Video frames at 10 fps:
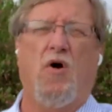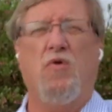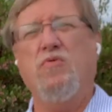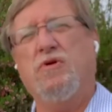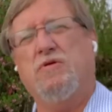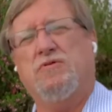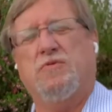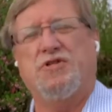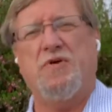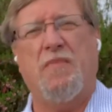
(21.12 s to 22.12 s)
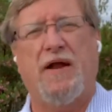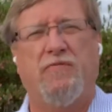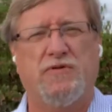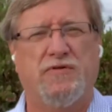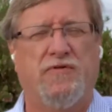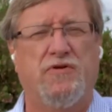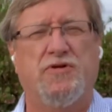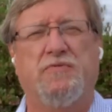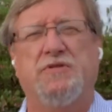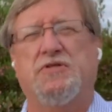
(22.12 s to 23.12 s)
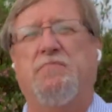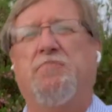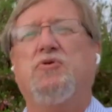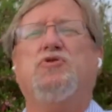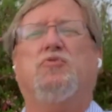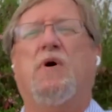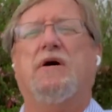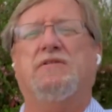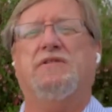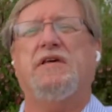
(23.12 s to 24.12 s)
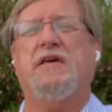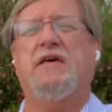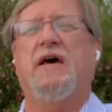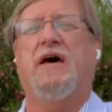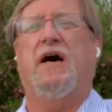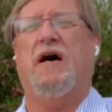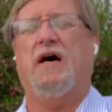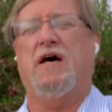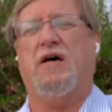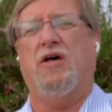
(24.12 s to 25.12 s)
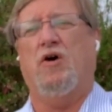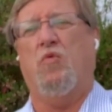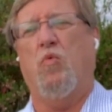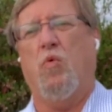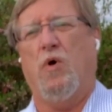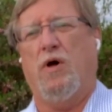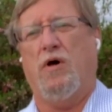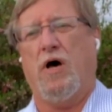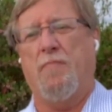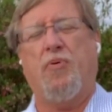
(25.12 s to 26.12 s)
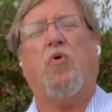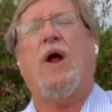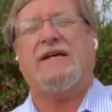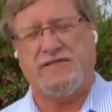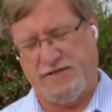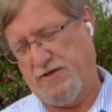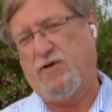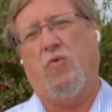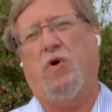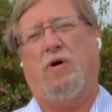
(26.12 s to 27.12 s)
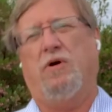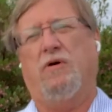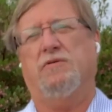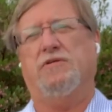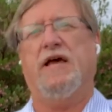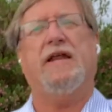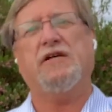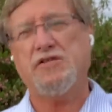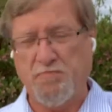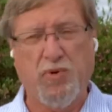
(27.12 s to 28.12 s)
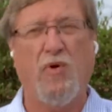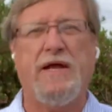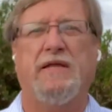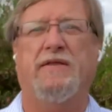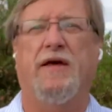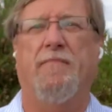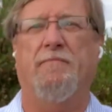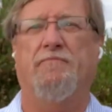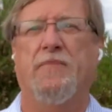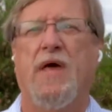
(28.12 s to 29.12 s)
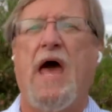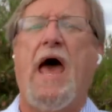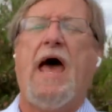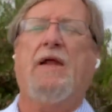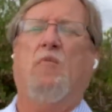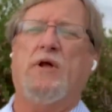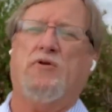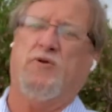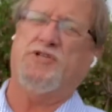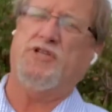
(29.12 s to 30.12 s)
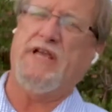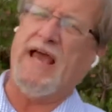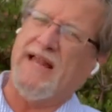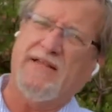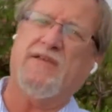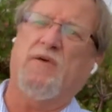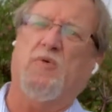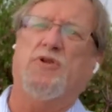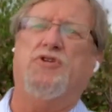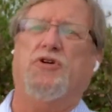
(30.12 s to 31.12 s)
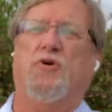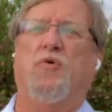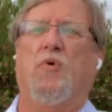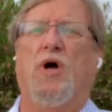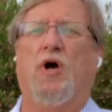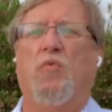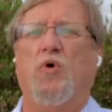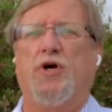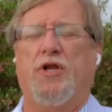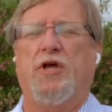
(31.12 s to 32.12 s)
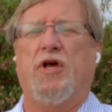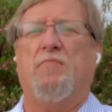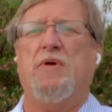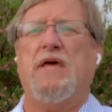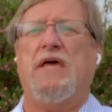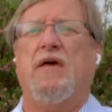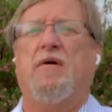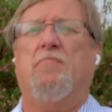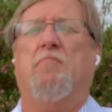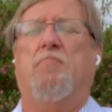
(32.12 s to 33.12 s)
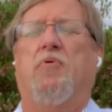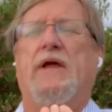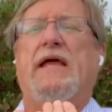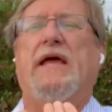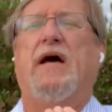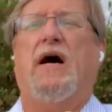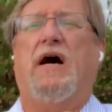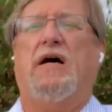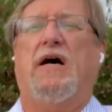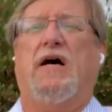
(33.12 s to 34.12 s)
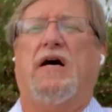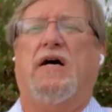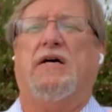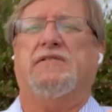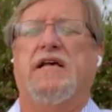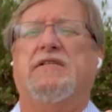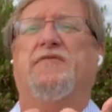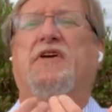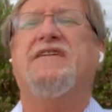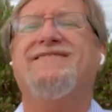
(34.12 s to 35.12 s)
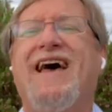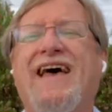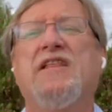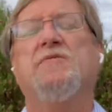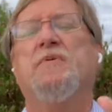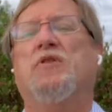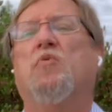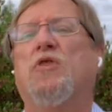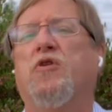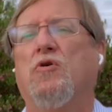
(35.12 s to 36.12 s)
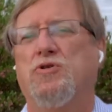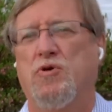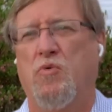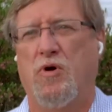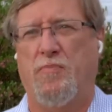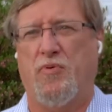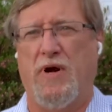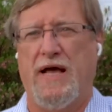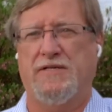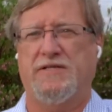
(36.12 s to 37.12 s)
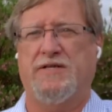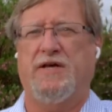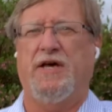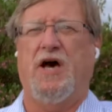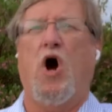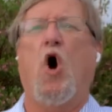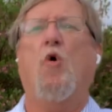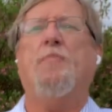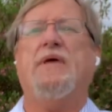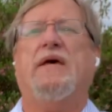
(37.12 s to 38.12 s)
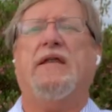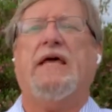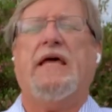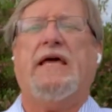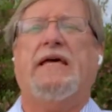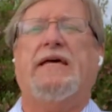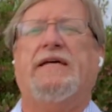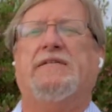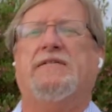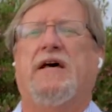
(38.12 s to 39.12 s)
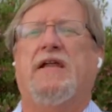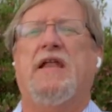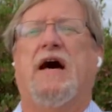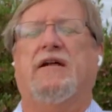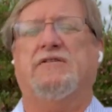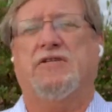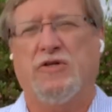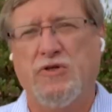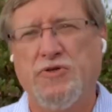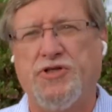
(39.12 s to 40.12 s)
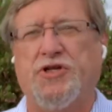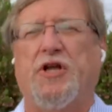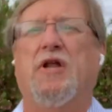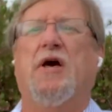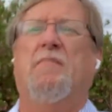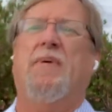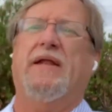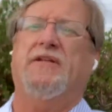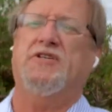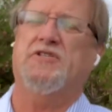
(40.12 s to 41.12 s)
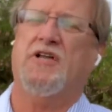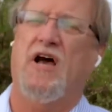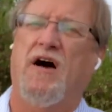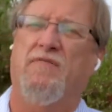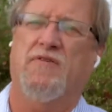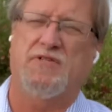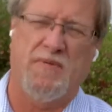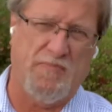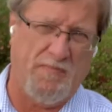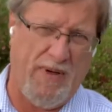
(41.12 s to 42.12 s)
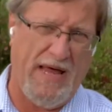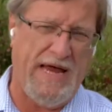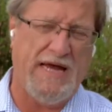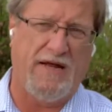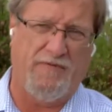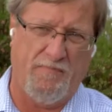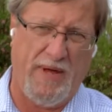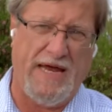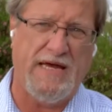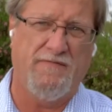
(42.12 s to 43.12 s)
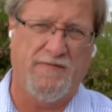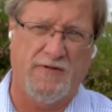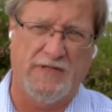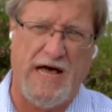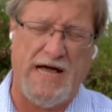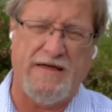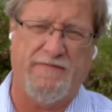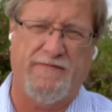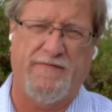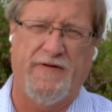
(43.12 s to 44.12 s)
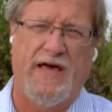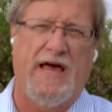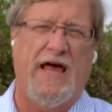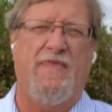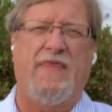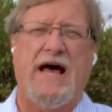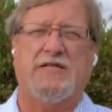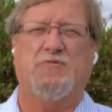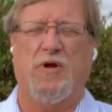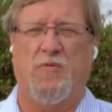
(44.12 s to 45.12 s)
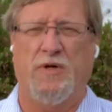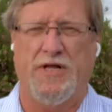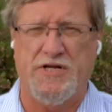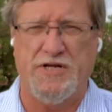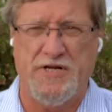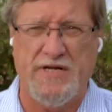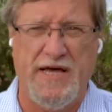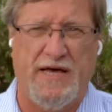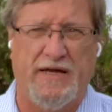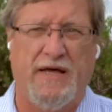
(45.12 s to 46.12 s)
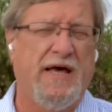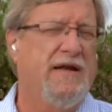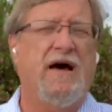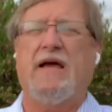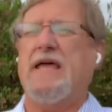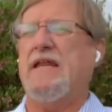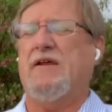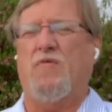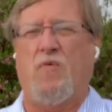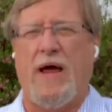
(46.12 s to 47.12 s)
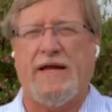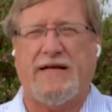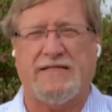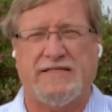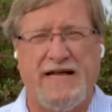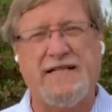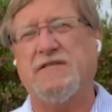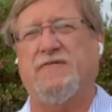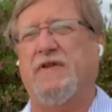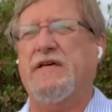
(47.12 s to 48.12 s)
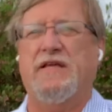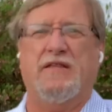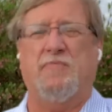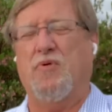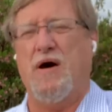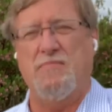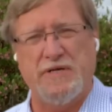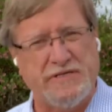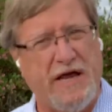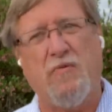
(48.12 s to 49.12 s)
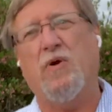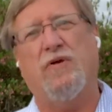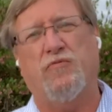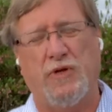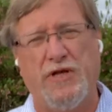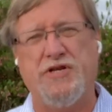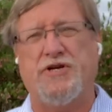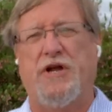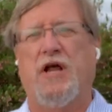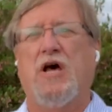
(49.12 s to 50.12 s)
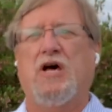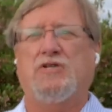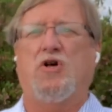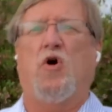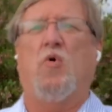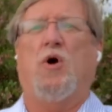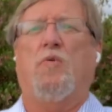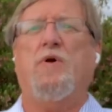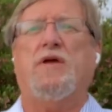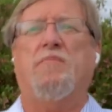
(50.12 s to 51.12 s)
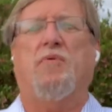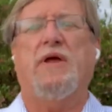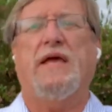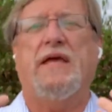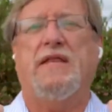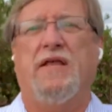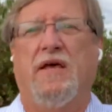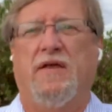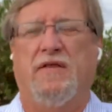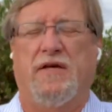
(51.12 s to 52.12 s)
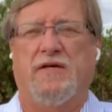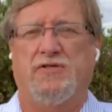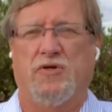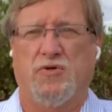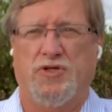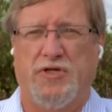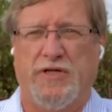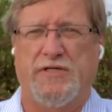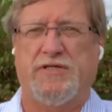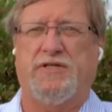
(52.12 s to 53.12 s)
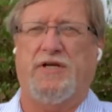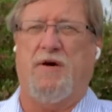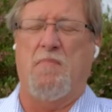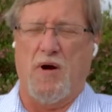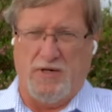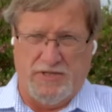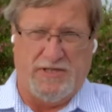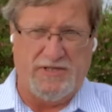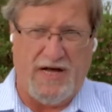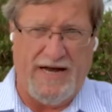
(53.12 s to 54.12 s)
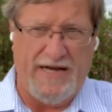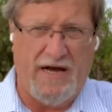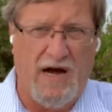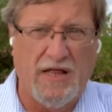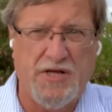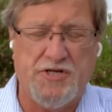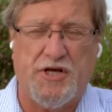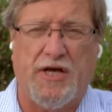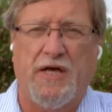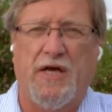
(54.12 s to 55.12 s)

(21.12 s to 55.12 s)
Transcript: owners, which he might have referred to as the bourgeoisie, uh, oppressed the workers and exploited them. And what Christianity would do would be bringing a, a, a, sense of contentment with those who were oppressed. Opiate is not a solution, but it just covers up the pain of a painful life. And that's what religion did. Now, he didn't write extensively that the problem is get rid of religion. So we can bring in the socialist Marxist ideology,